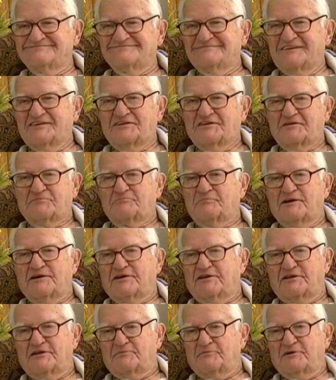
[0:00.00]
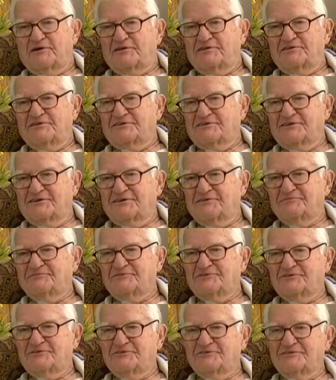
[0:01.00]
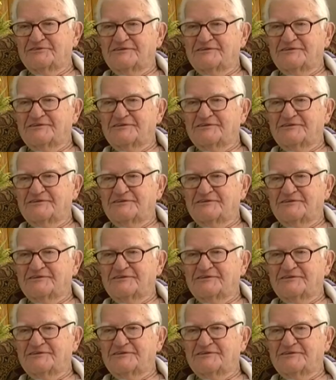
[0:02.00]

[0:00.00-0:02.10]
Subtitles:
He didn't beg anybody to come, you know.